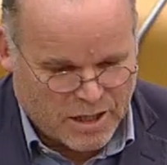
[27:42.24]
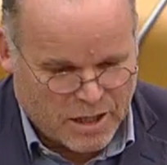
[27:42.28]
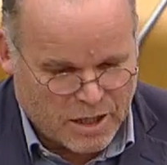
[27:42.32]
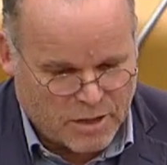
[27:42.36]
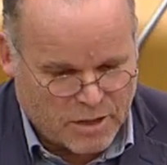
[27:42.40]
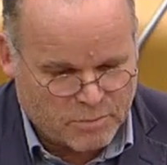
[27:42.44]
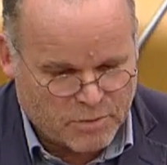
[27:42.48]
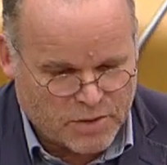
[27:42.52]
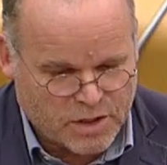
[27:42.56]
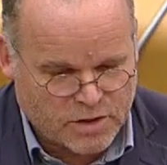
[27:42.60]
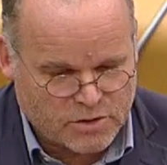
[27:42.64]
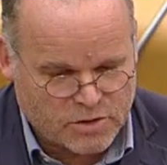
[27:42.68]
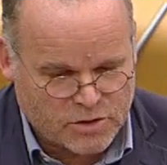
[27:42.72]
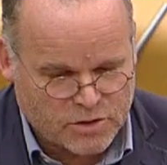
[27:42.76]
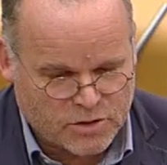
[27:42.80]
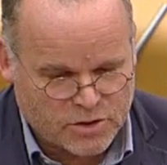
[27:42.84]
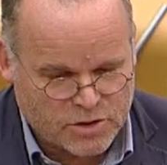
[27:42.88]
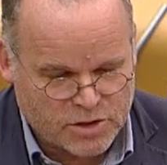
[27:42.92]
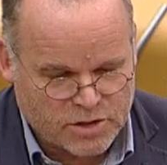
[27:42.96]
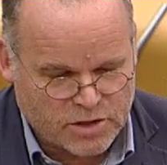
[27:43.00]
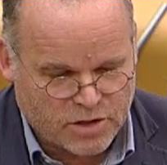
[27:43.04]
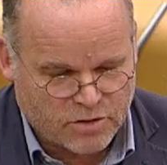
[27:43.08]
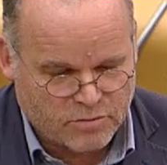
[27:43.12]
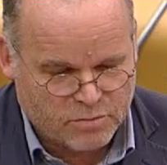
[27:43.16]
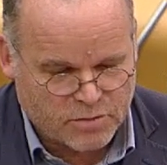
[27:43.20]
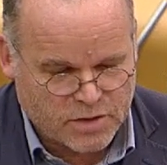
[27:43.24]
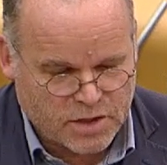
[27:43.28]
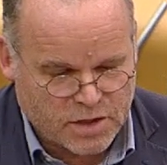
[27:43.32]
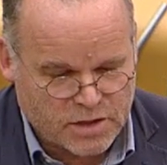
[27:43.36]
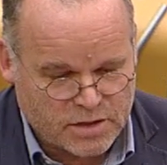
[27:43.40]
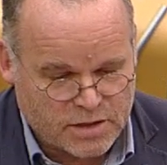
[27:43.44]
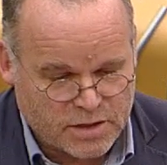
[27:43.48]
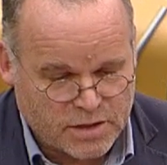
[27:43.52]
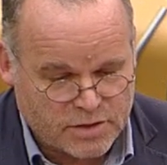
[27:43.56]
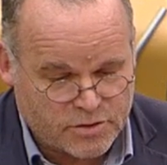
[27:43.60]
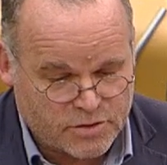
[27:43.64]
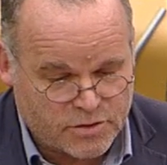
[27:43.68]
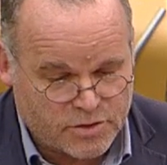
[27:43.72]
can the Scottish Government
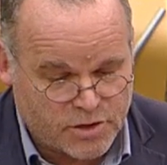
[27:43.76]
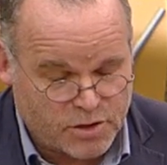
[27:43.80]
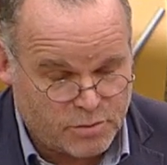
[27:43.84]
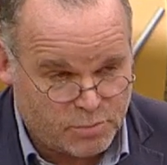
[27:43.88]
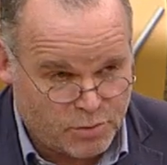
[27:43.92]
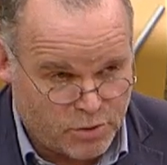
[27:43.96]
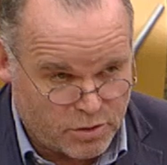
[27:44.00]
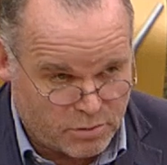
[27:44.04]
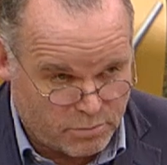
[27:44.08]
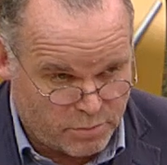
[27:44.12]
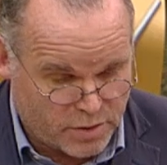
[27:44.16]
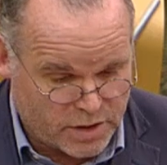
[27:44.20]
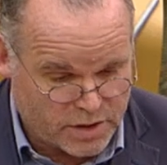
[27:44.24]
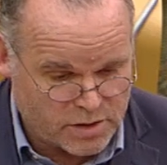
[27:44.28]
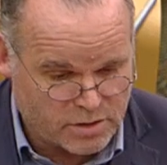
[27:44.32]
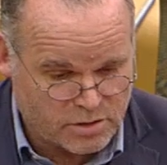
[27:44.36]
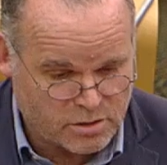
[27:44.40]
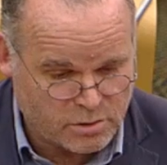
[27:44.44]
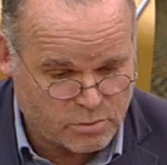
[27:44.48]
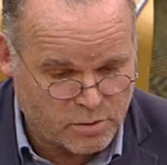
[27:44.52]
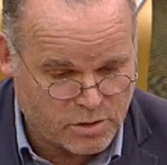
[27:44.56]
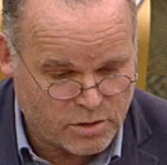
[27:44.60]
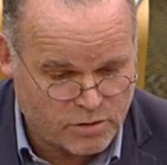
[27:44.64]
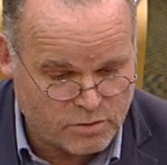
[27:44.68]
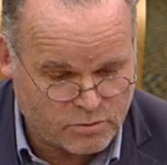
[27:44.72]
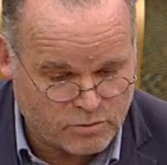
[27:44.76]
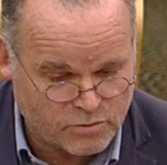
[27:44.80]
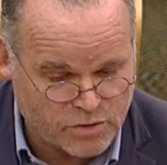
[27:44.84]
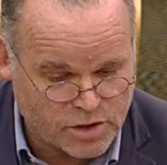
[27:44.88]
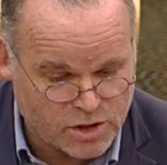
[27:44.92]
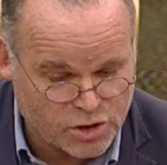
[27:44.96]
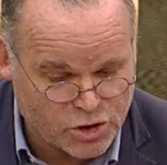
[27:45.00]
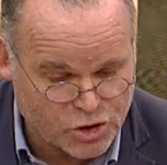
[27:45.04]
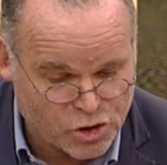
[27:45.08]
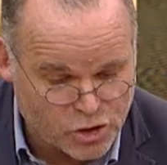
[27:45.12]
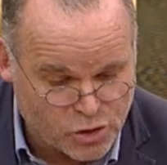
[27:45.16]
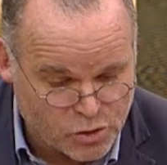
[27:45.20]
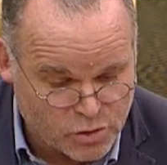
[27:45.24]
and its agencies put in place to
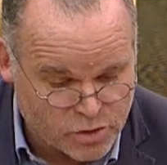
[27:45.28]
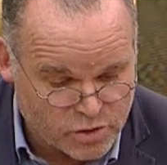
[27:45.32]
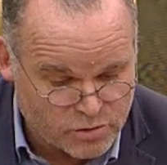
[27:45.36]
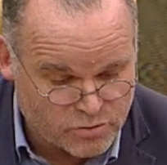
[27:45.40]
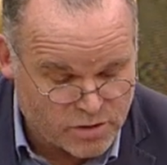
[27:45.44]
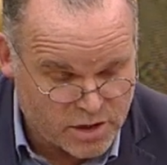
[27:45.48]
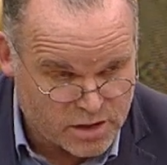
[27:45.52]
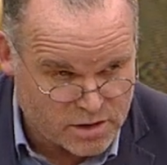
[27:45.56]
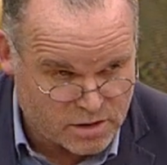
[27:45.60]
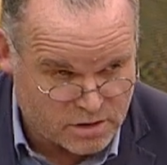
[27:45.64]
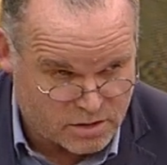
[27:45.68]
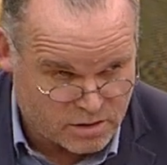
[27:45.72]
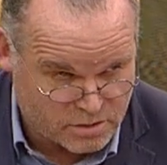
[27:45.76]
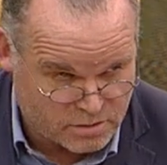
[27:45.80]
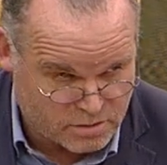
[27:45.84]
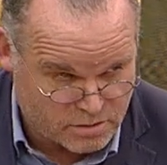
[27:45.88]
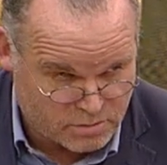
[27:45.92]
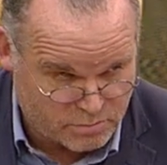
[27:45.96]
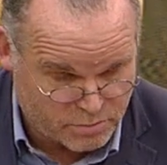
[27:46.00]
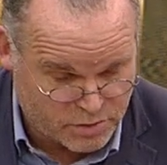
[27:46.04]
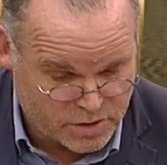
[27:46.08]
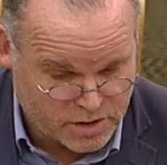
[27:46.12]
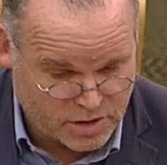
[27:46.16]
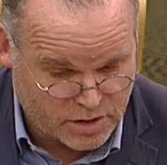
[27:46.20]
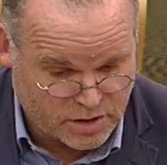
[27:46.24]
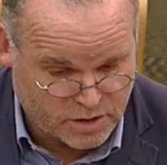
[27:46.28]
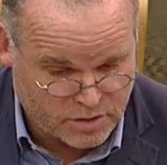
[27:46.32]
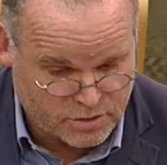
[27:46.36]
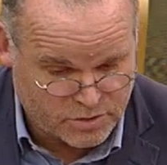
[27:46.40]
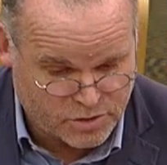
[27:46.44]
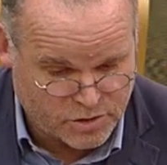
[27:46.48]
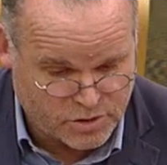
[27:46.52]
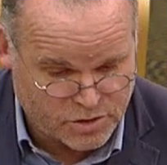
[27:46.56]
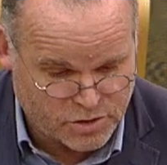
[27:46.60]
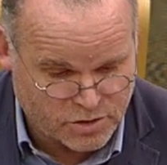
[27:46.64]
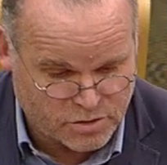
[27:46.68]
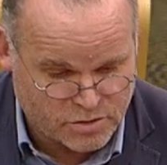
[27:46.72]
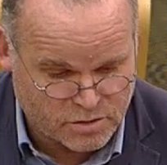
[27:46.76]
reassure residents, in
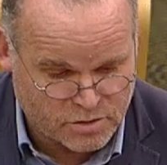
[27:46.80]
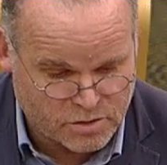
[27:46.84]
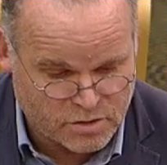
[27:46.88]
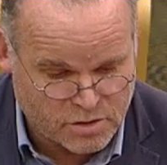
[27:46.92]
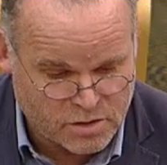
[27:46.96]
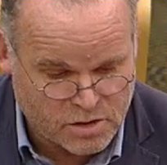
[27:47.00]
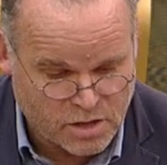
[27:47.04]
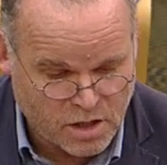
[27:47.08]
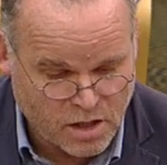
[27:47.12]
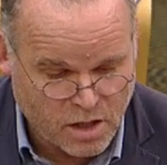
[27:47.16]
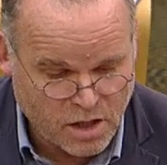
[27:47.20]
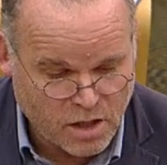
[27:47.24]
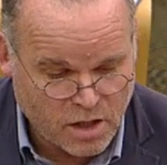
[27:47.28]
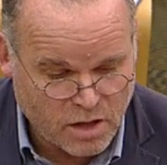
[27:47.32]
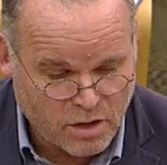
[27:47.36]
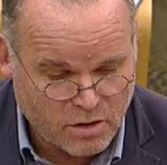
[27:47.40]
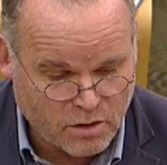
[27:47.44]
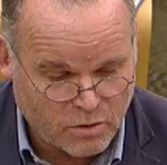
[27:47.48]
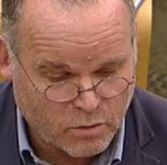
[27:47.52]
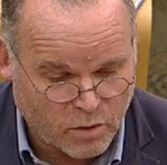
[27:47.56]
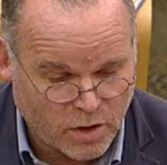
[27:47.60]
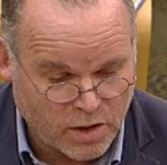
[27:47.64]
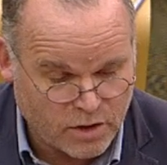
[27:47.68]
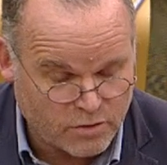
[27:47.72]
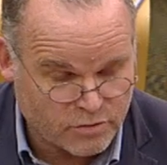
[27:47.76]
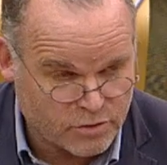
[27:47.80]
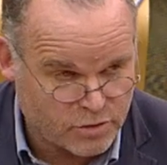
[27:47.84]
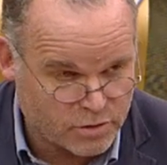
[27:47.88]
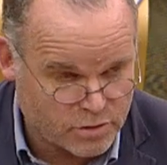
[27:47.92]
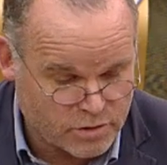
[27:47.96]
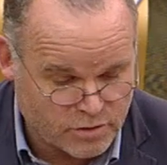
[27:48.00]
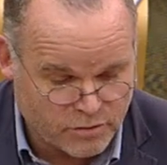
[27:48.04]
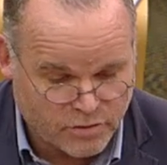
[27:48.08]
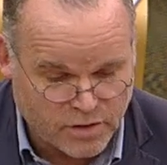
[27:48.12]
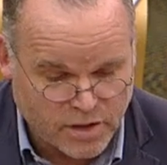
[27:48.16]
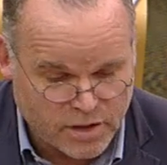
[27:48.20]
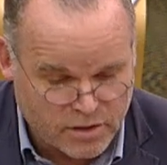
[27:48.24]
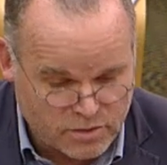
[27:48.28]
particular students, that while, of
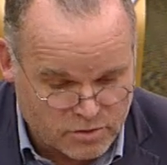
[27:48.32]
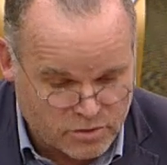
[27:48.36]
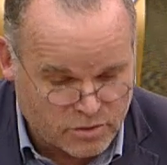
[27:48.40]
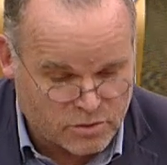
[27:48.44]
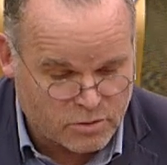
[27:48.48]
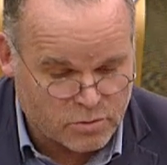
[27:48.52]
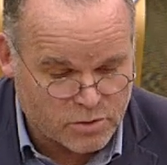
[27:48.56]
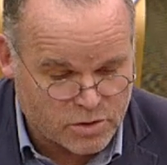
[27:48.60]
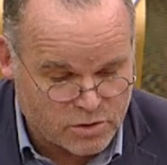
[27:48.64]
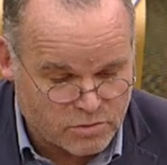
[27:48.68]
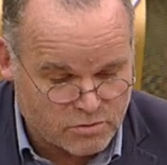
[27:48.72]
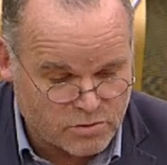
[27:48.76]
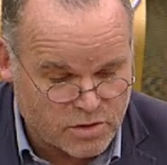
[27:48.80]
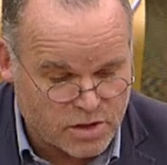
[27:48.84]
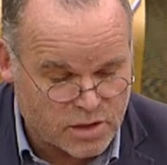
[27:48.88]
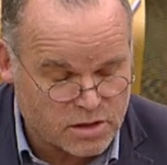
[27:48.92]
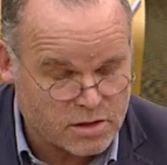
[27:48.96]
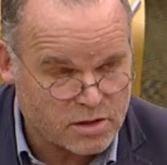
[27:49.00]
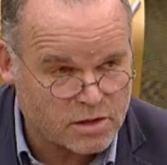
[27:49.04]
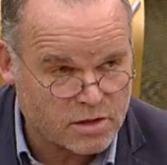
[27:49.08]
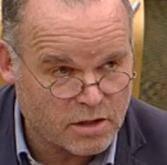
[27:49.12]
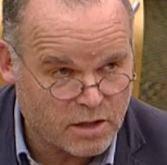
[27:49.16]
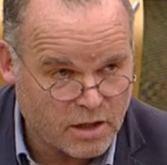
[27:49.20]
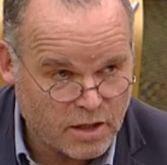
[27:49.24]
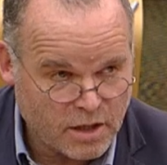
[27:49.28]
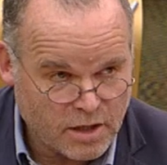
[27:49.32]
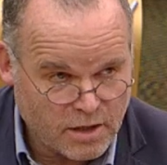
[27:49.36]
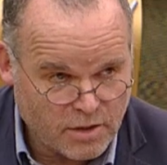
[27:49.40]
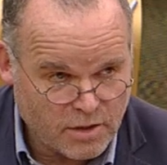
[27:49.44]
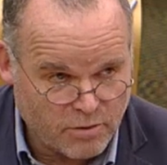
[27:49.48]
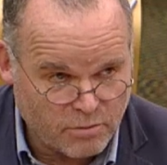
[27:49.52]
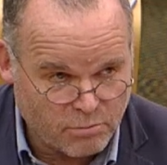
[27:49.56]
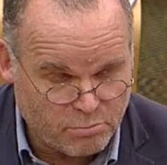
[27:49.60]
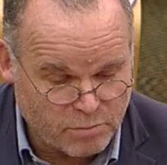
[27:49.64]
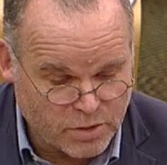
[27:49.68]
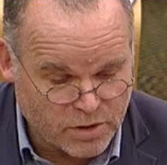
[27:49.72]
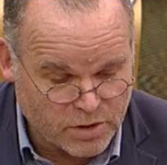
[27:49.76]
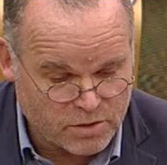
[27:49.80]
course, fire is always a risk,
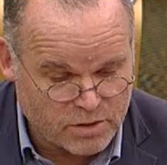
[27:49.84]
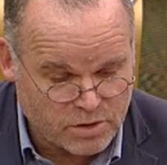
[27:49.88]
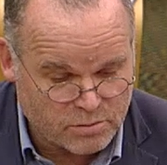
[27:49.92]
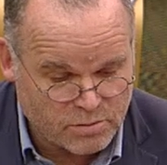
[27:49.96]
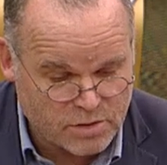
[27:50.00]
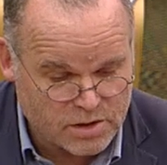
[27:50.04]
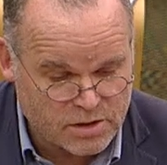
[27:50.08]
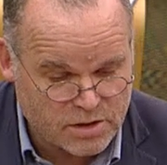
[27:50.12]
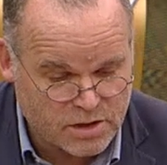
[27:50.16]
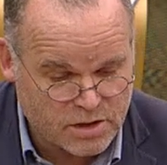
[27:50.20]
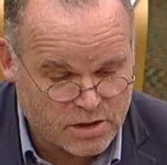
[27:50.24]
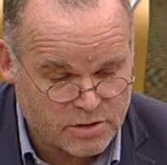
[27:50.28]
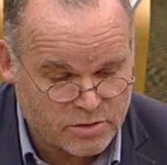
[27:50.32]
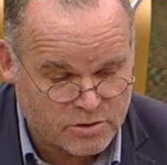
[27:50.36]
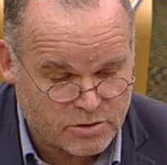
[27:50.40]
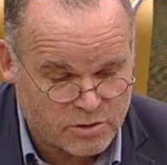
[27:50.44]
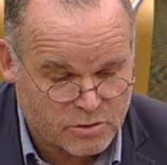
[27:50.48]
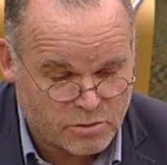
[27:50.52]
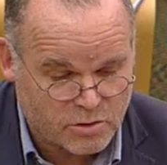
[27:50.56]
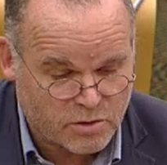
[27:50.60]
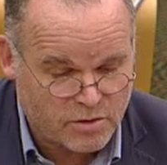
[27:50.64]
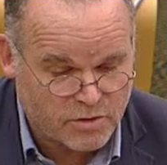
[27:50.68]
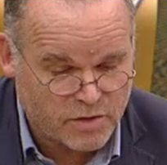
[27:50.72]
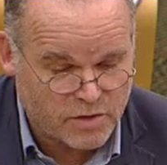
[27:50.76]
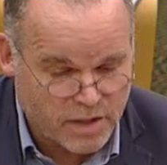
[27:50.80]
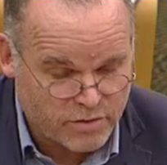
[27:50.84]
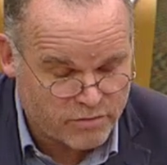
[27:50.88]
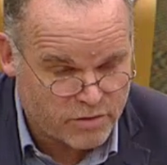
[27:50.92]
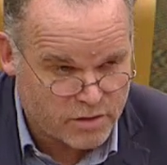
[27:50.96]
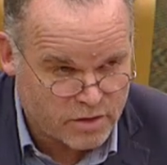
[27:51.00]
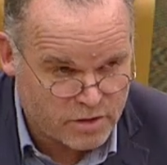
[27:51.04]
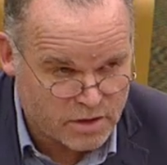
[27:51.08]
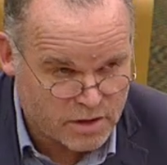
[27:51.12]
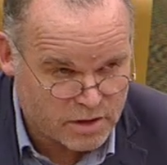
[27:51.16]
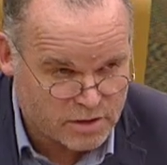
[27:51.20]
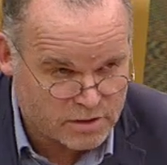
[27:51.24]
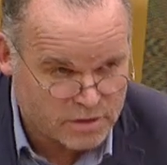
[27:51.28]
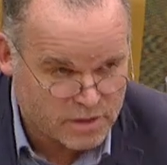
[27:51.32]
that building materials will
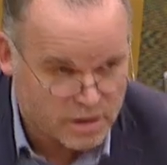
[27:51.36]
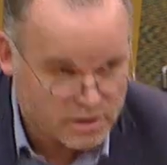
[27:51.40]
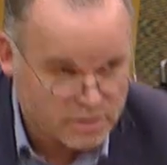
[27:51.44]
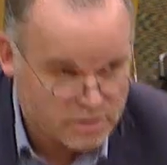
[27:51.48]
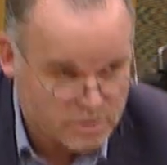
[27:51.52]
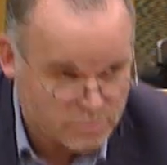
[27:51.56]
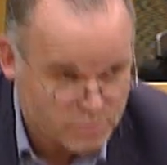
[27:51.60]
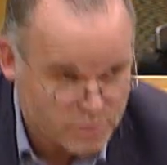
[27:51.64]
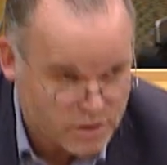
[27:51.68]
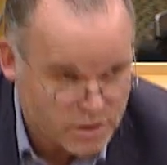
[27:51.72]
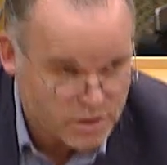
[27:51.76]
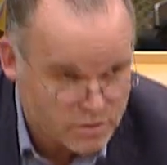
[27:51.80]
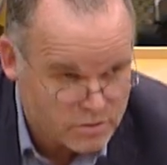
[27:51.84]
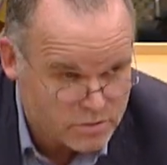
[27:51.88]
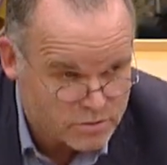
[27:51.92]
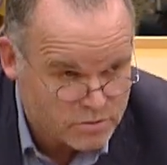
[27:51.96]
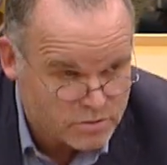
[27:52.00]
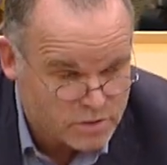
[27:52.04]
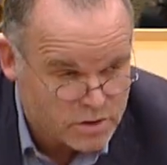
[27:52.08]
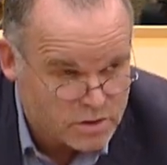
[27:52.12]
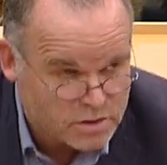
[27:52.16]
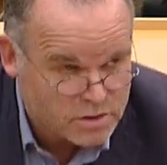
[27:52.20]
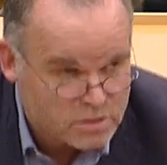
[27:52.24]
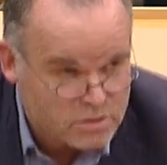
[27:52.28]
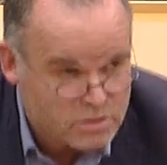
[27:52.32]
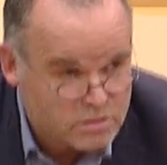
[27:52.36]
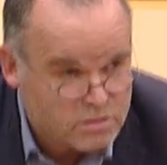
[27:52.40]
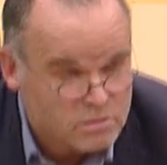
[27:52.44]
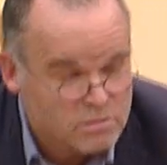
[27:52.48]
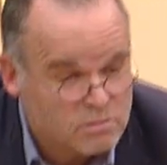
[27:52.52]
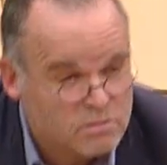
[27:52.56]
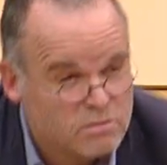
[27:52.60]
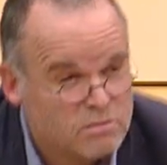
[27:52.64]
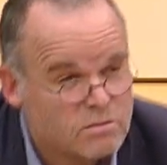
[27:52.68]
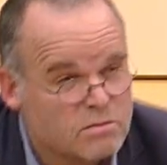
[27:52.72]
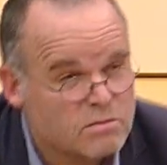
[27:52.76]
never exacerbate those risks?